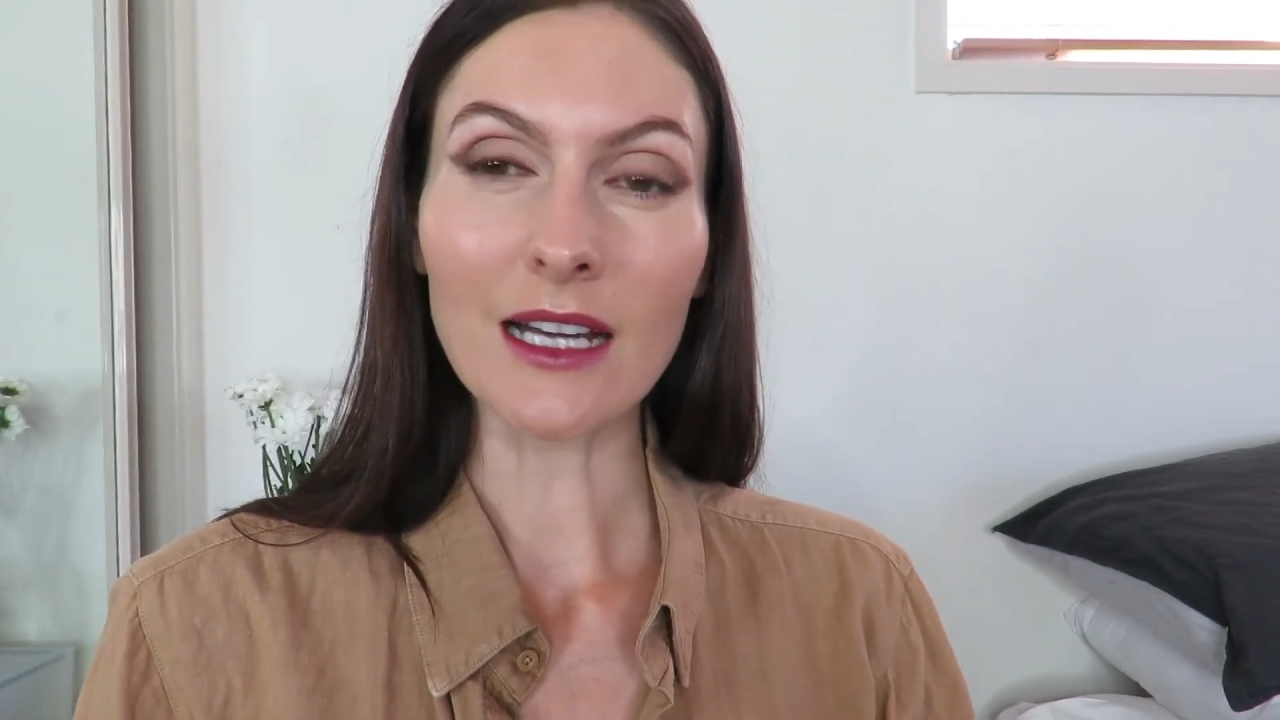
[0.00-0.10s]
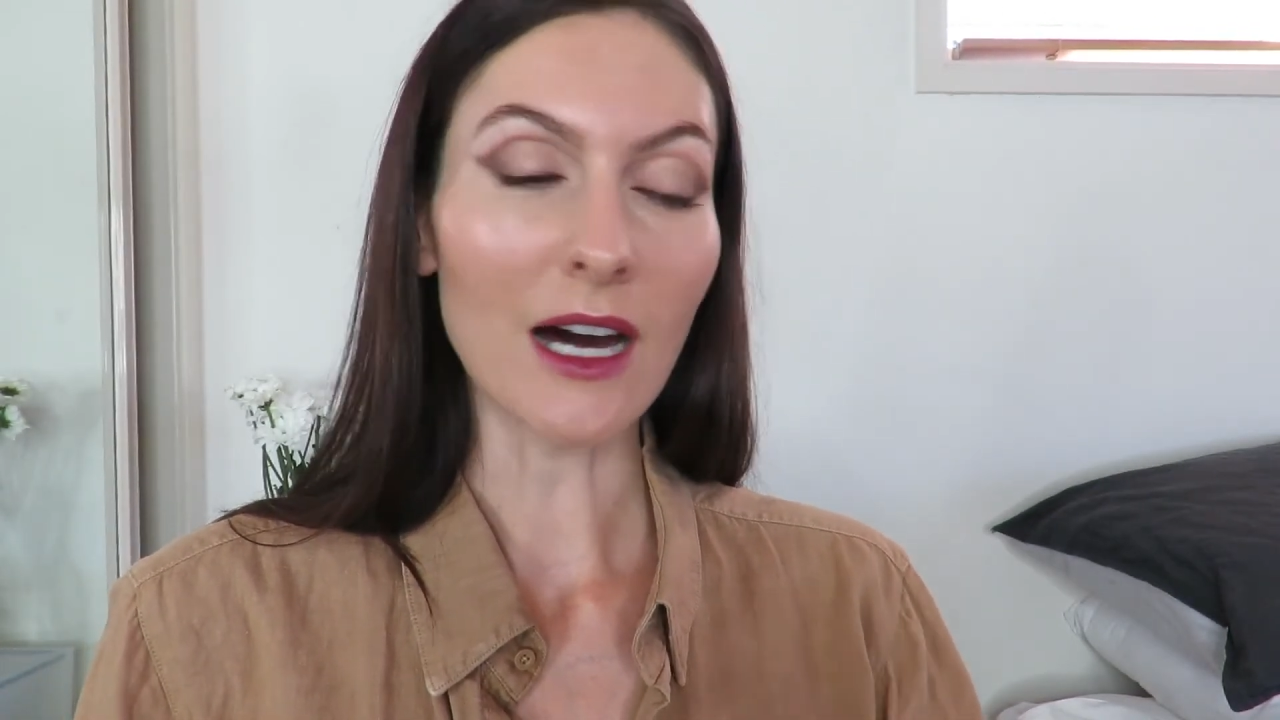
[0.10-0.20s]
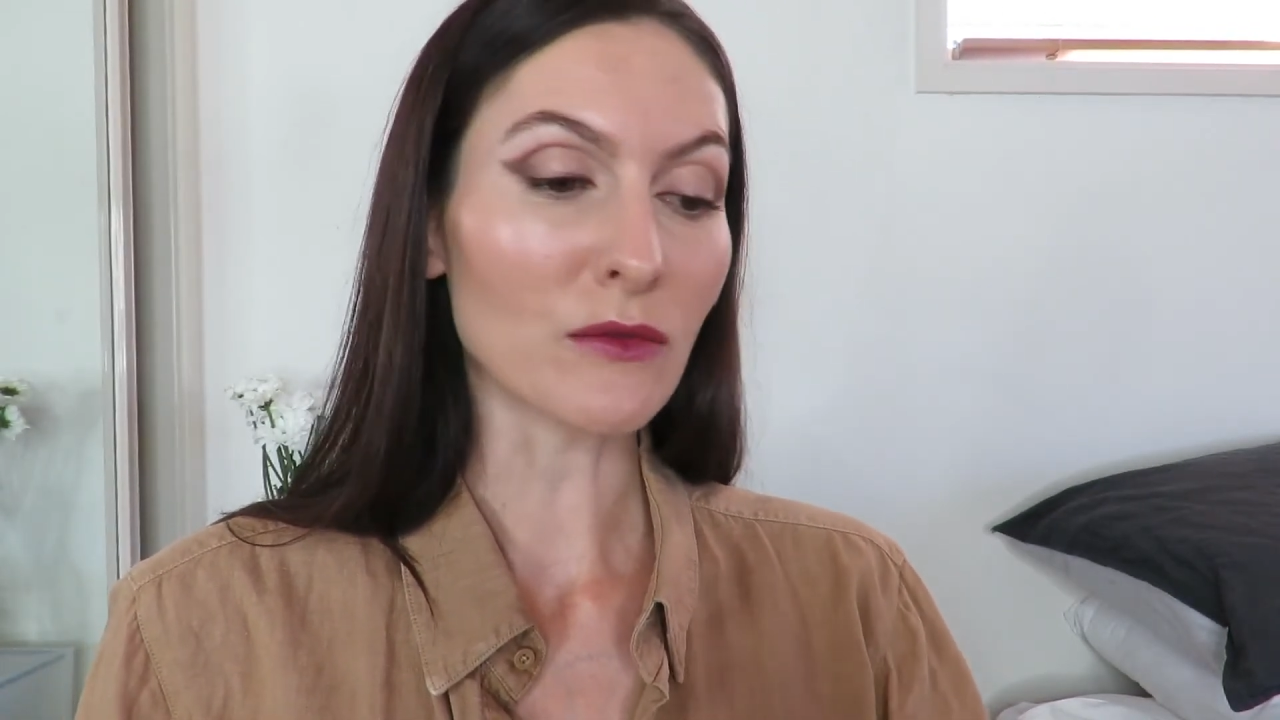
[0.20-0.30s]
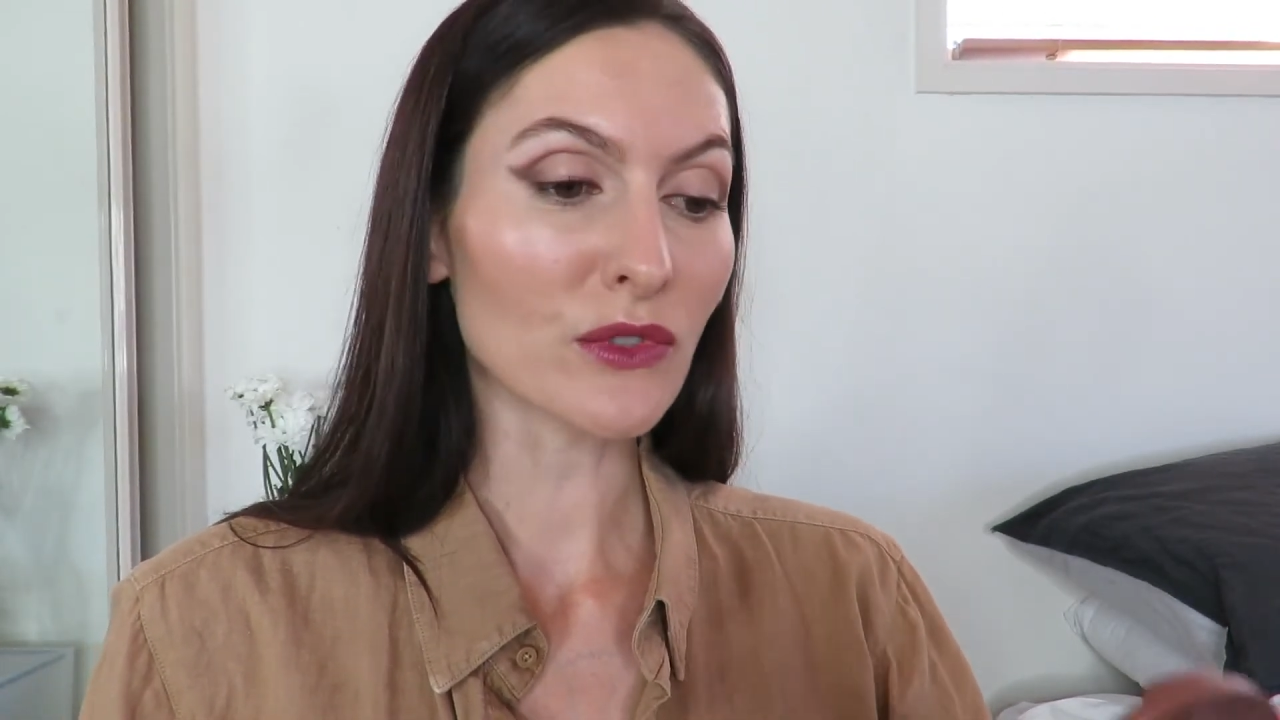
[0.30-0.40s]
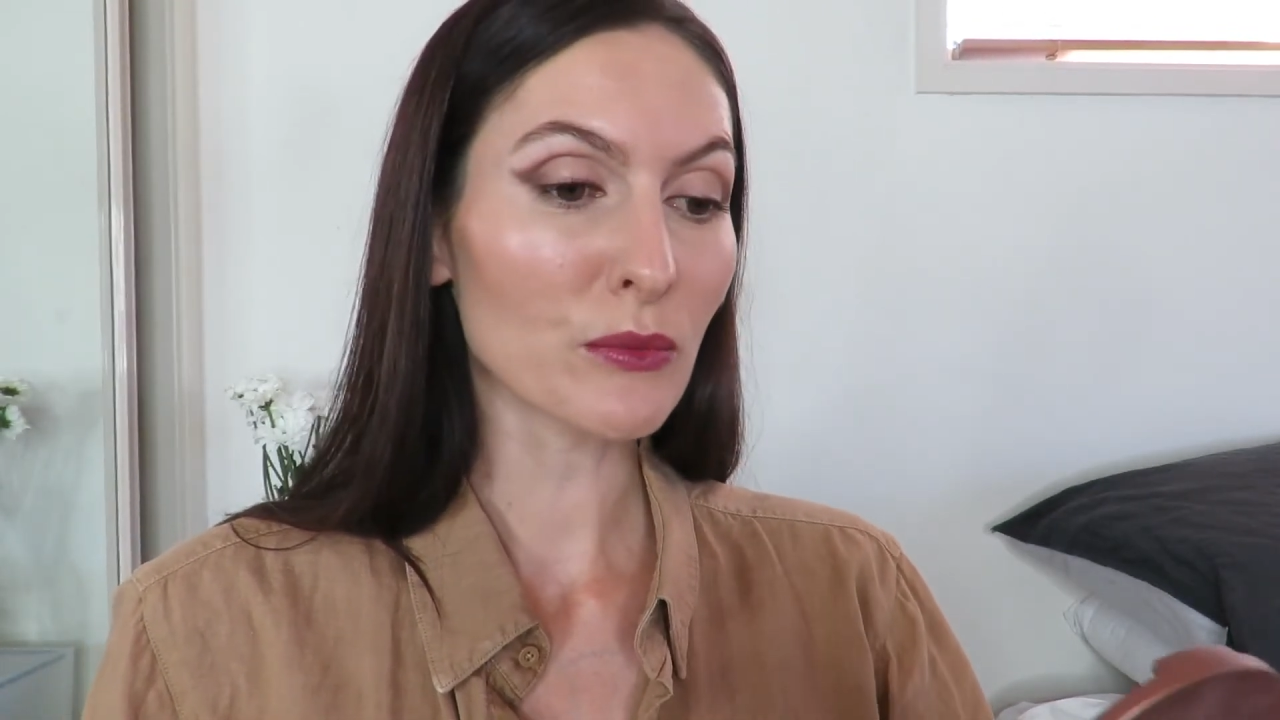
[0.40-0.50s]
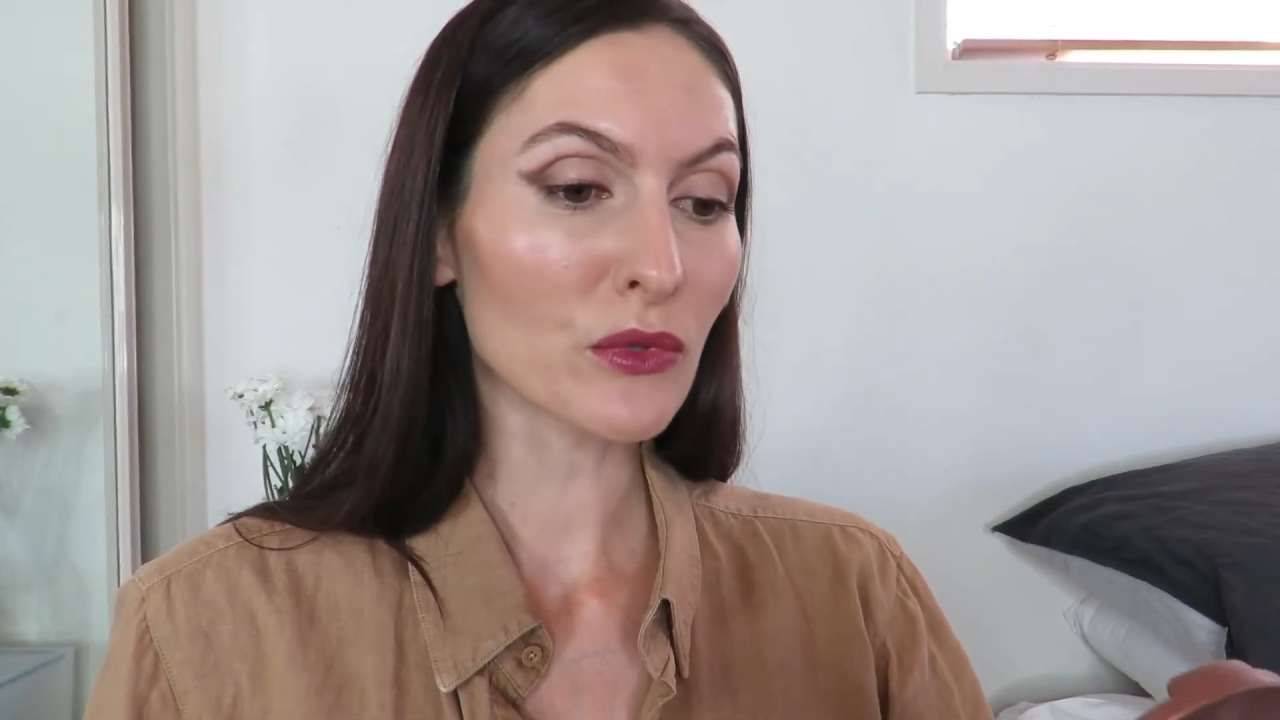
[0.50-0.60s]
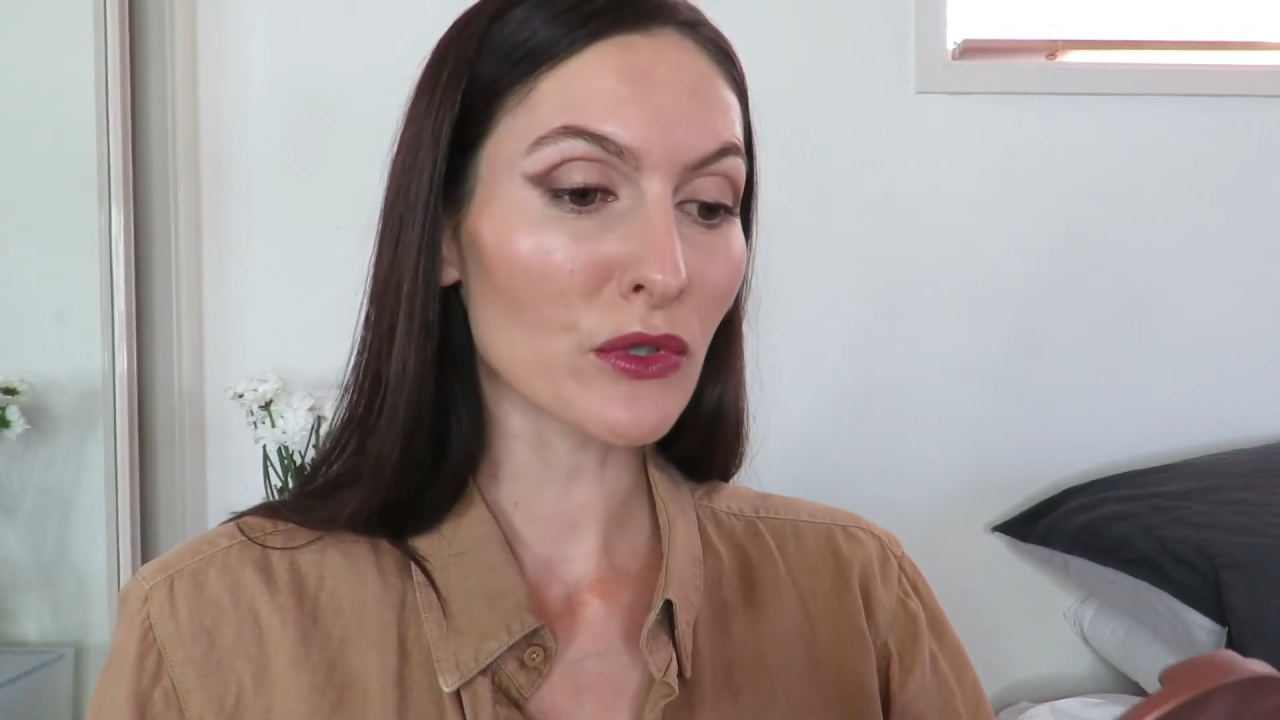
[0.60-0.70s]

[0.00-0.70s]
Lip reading: comfortable